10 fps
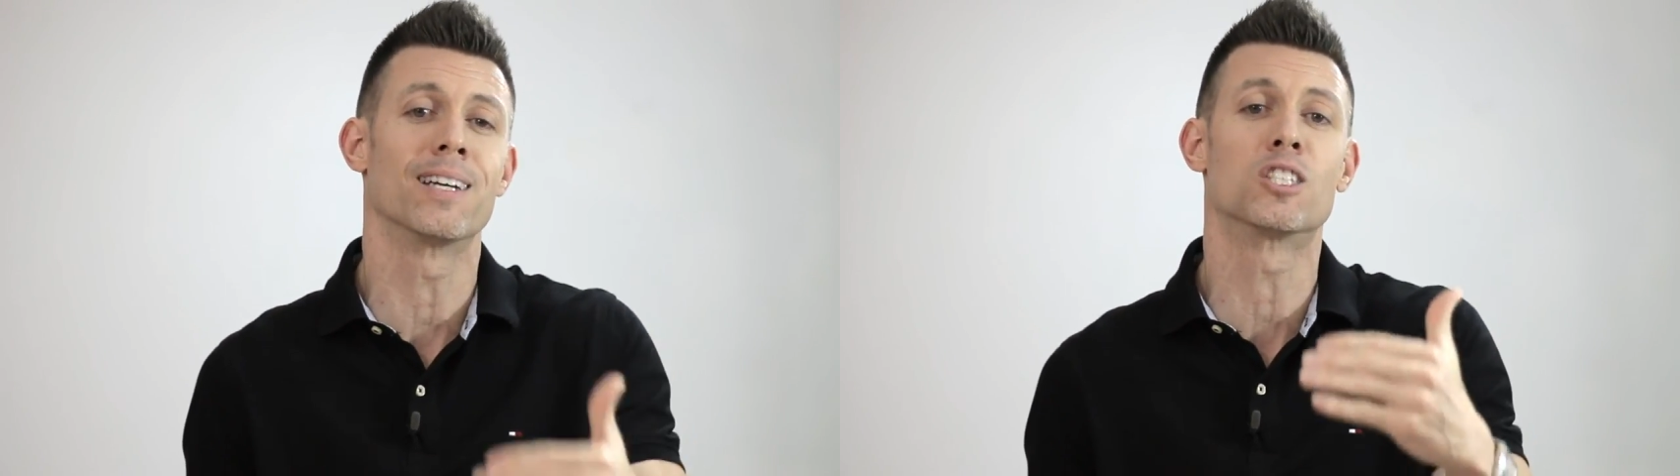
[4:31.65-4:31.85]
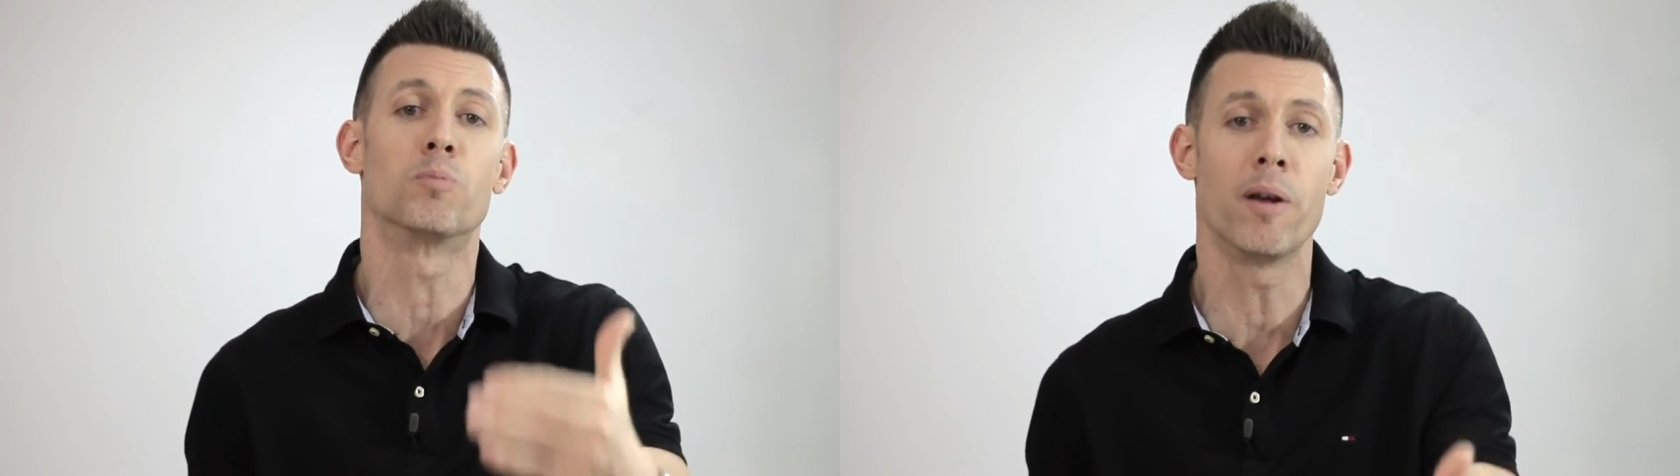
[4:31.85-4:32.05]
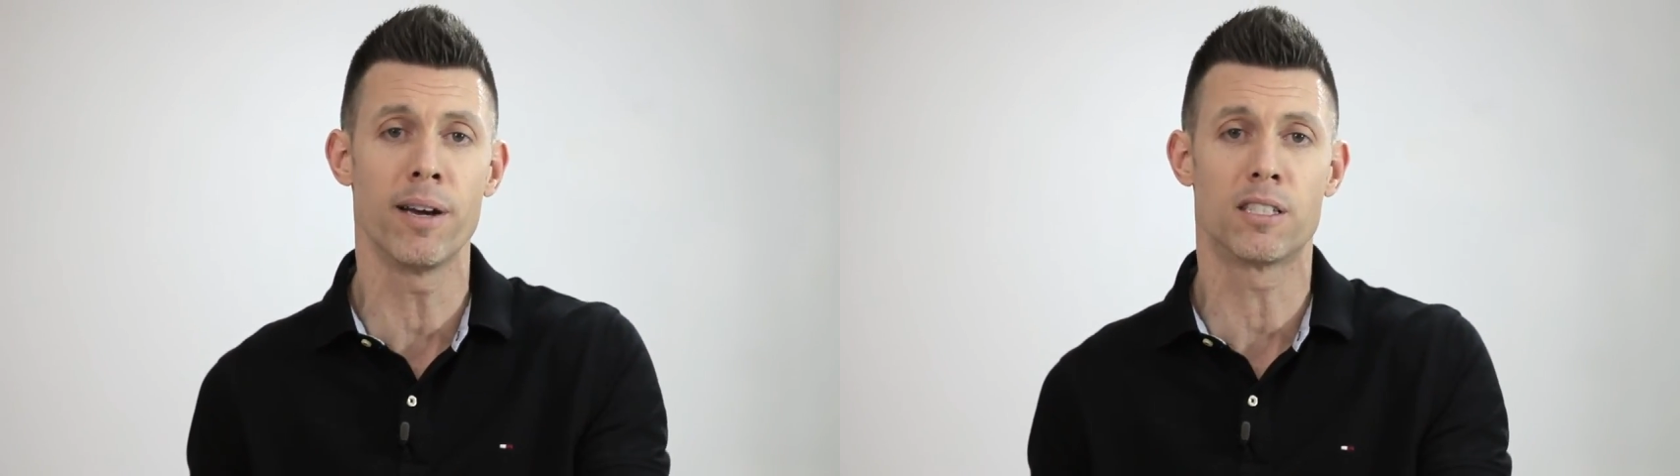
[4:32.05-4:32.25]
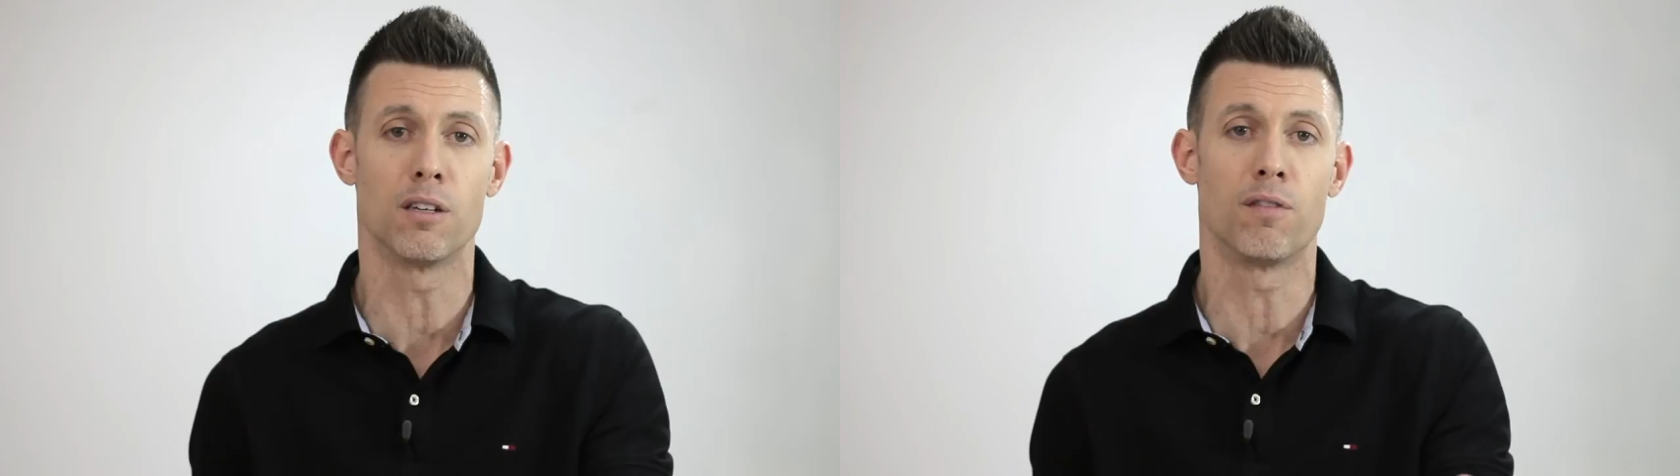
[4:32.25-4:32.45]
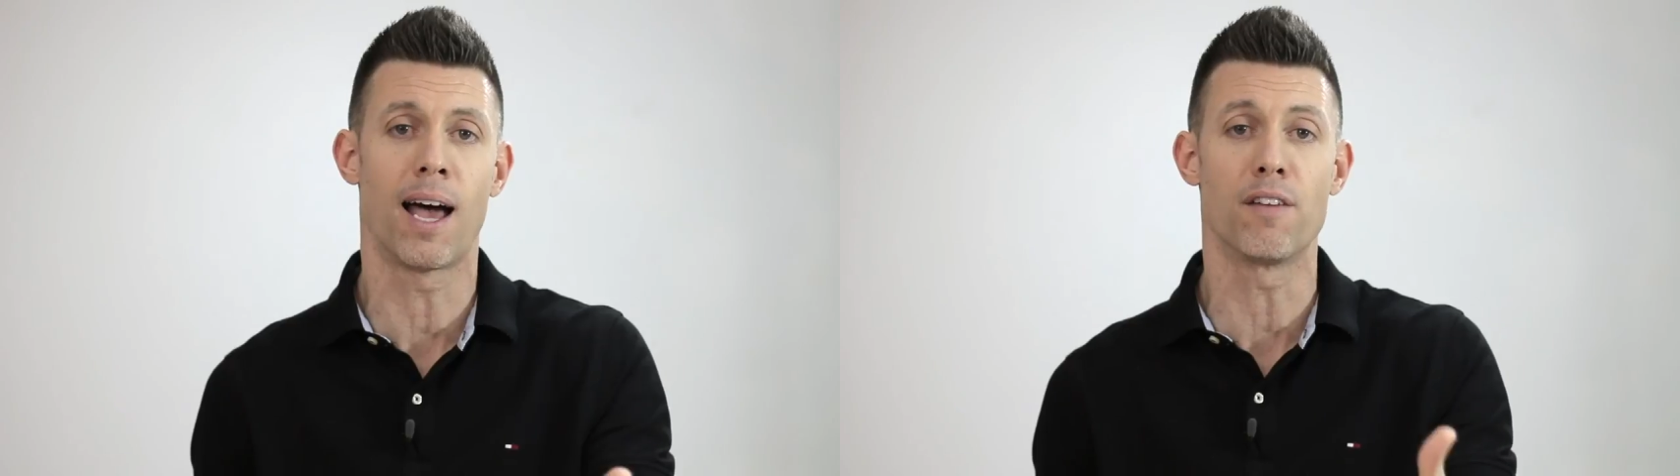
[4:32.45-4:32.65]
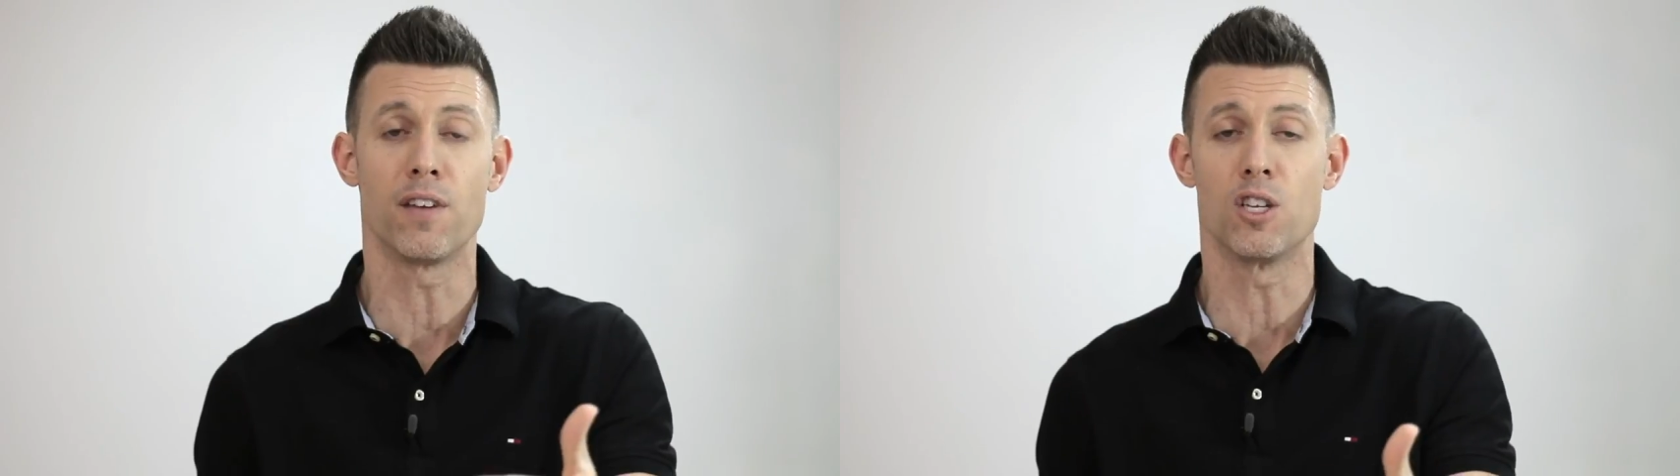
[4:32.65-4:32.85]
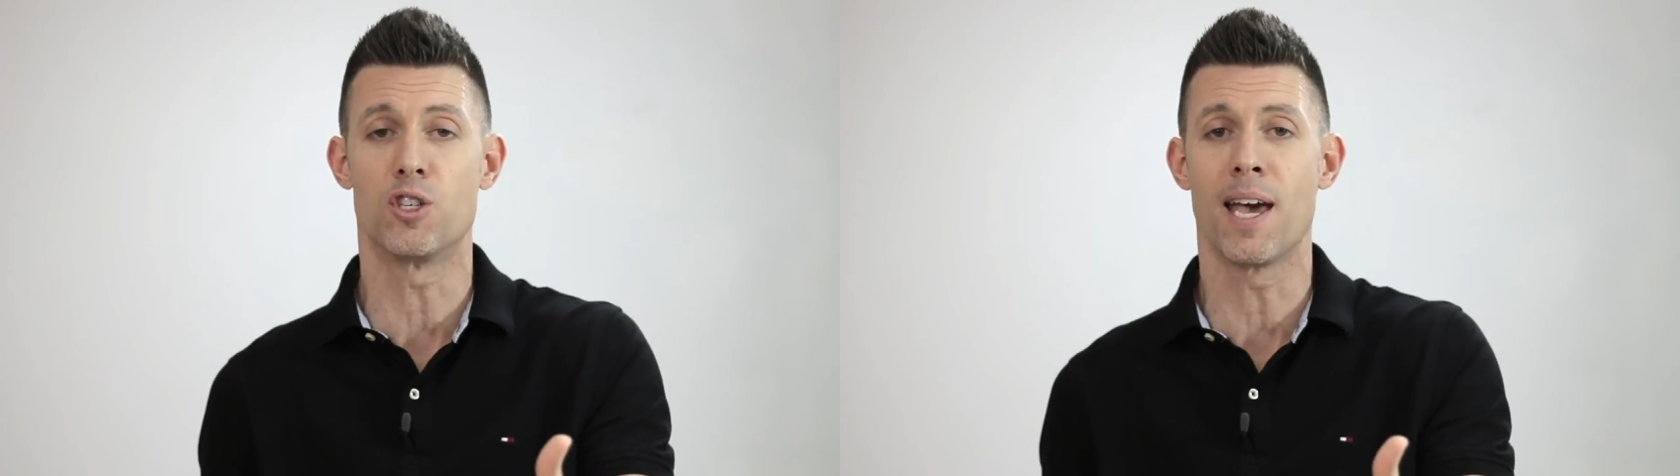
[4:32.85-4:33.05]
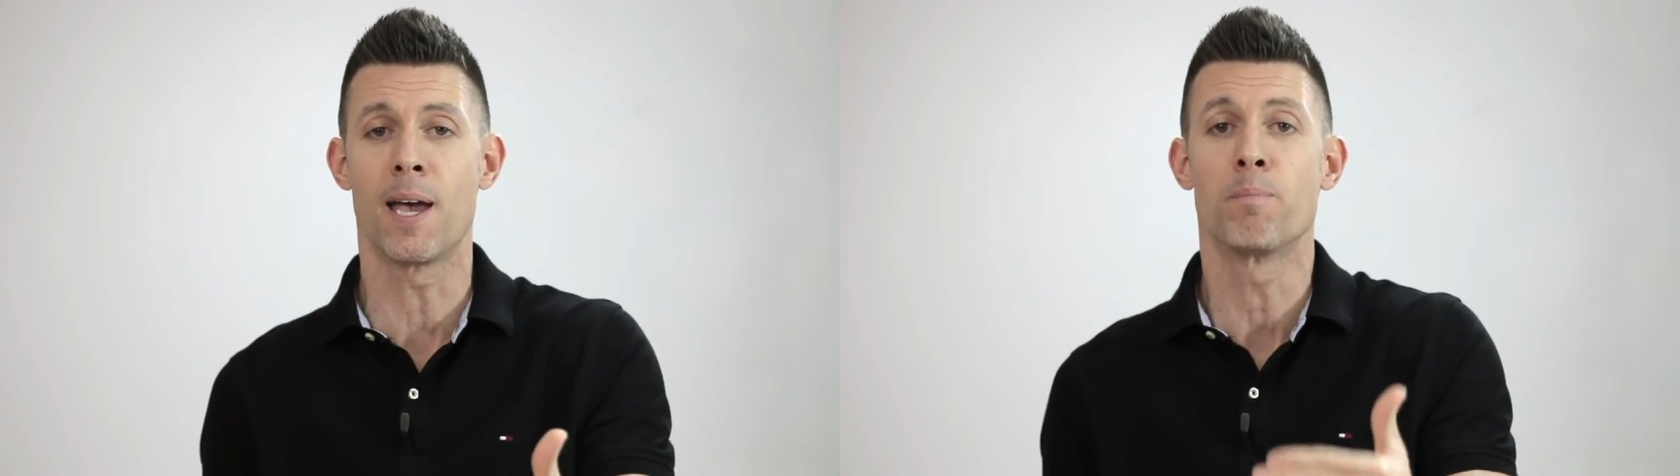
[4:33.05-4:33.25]
experience of life each
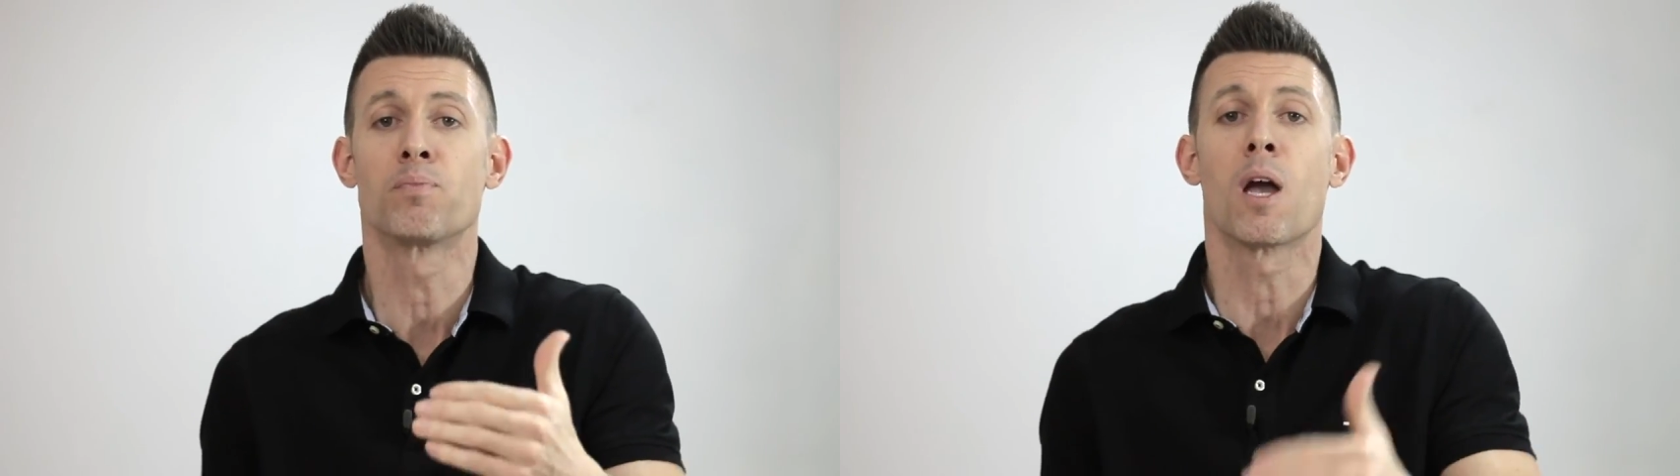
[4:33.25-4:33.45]
day